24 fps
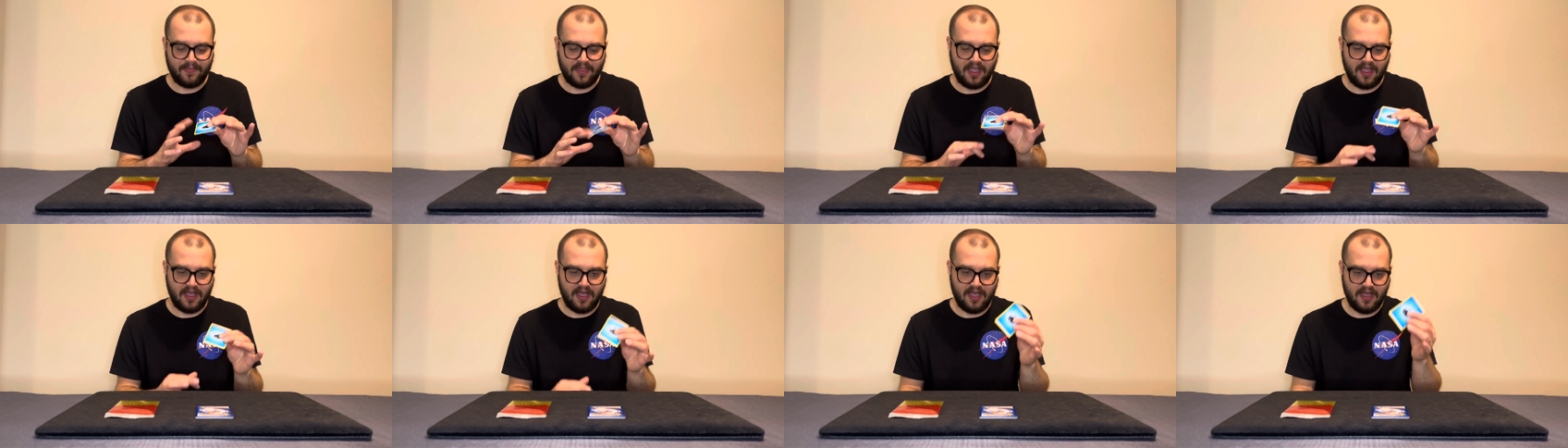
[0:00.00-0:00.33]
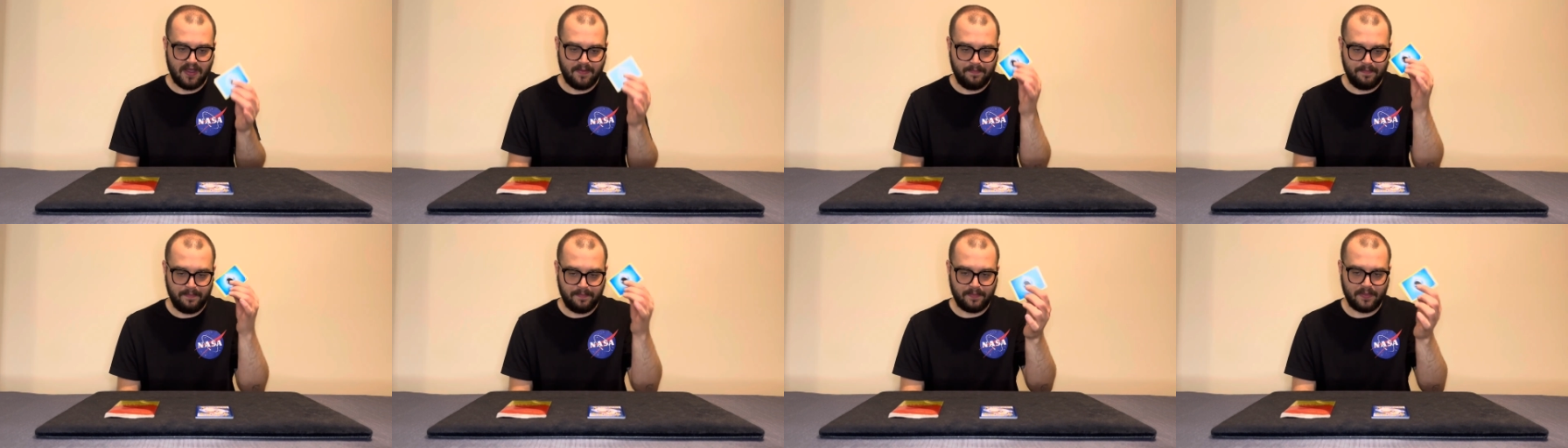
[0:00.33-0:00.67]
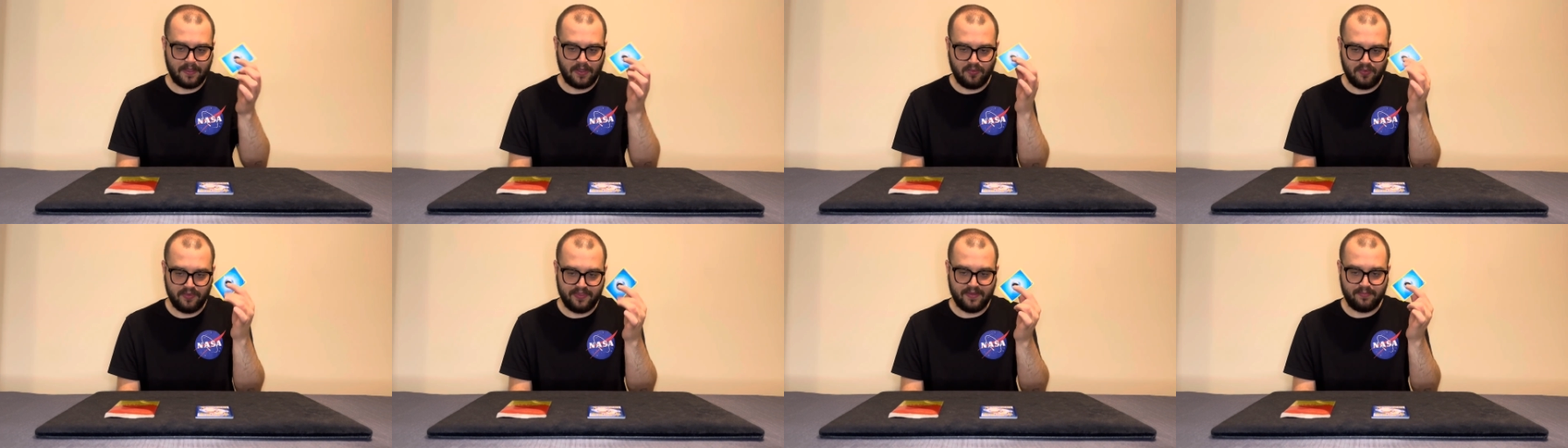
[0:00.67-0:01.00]
um,
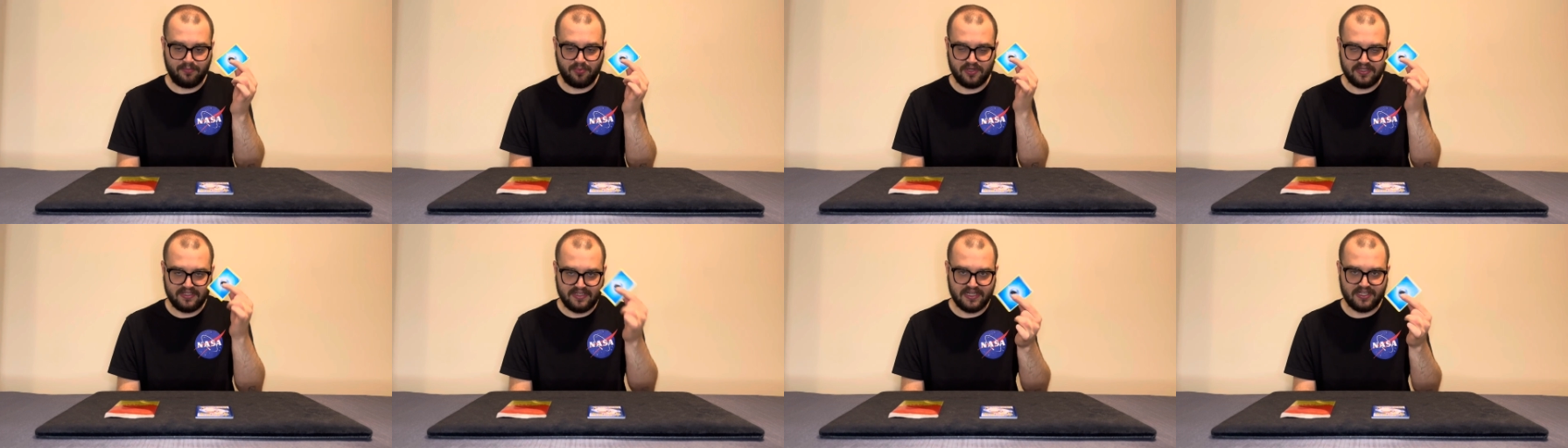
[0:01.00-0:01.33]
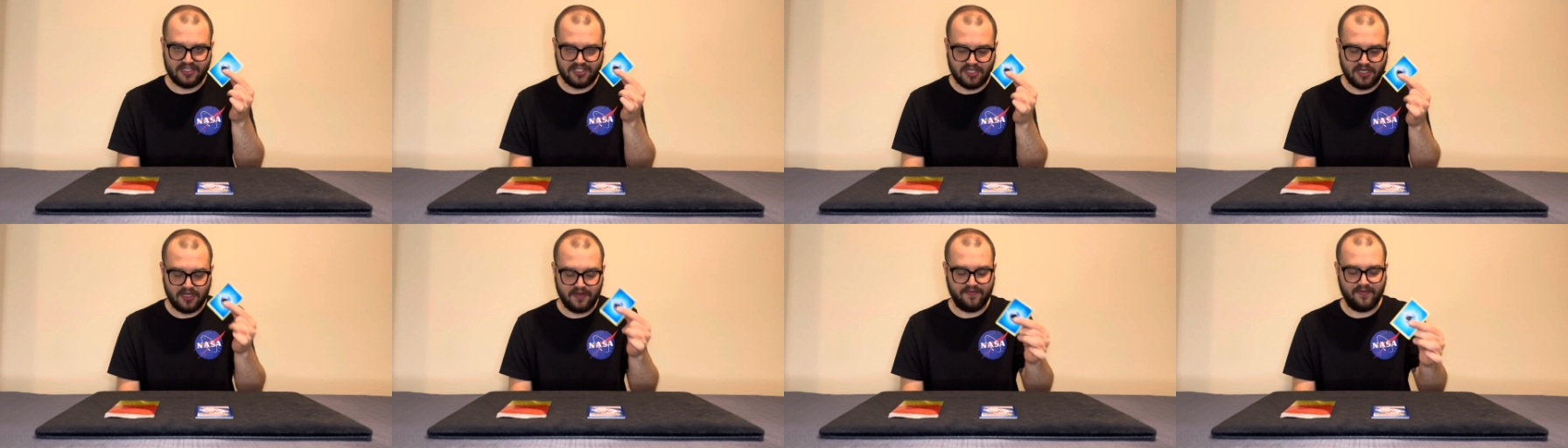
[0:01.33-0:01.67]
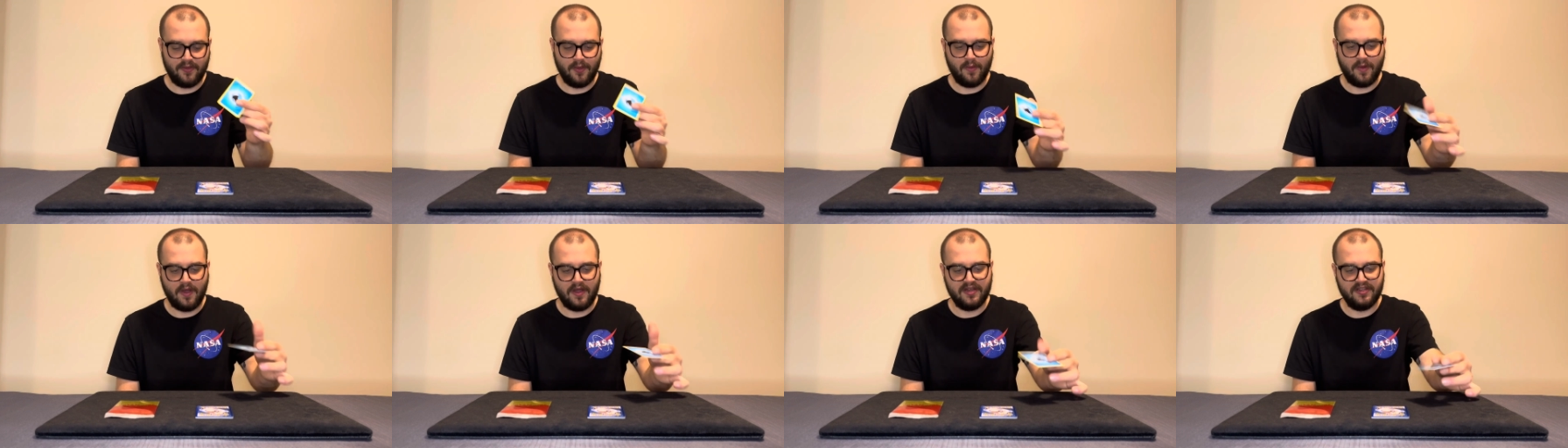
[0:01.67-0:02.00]
with the prediction, if
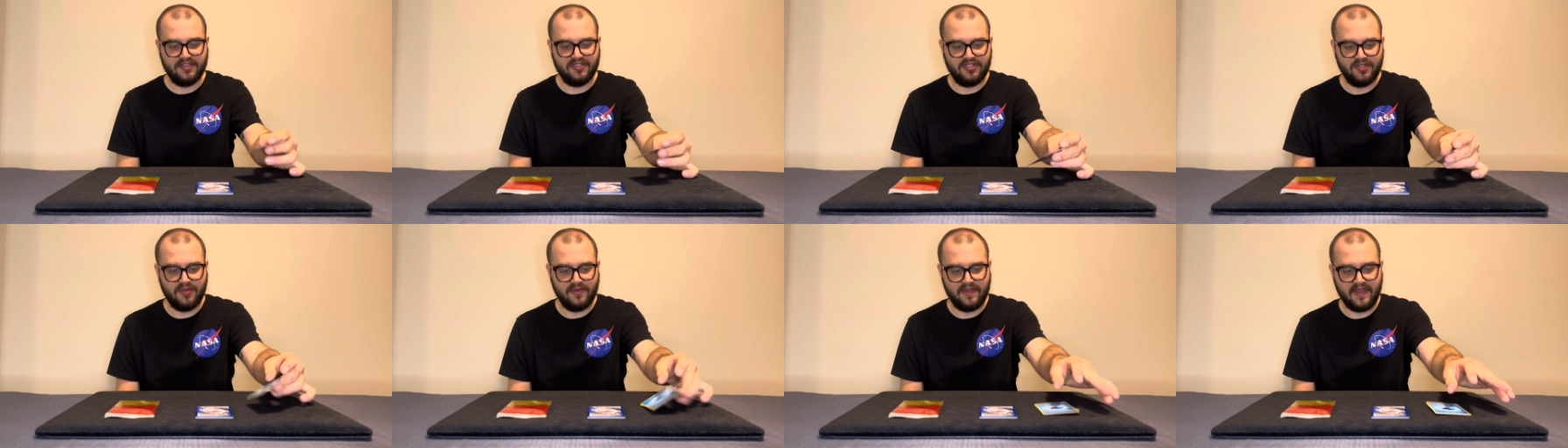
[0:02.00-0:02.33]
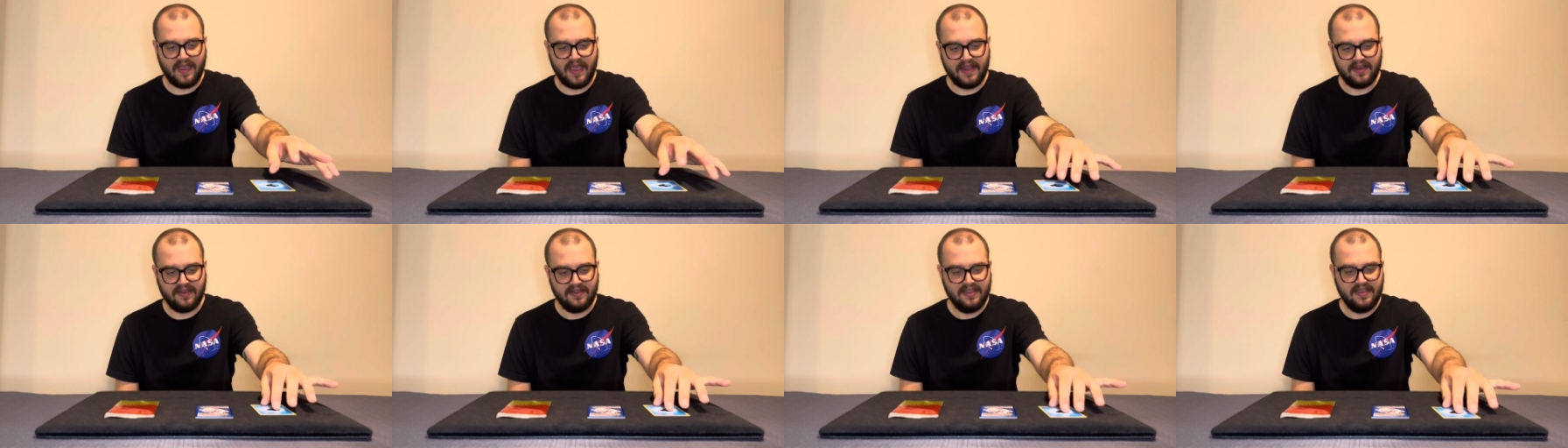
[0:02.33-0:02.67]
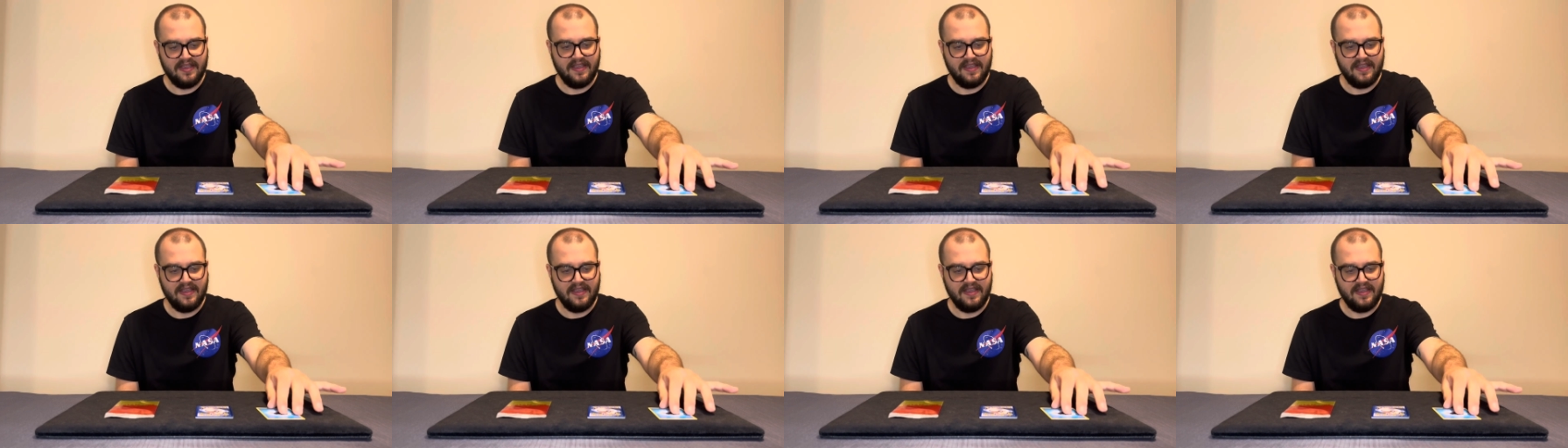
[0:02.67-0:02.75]
you want to do that,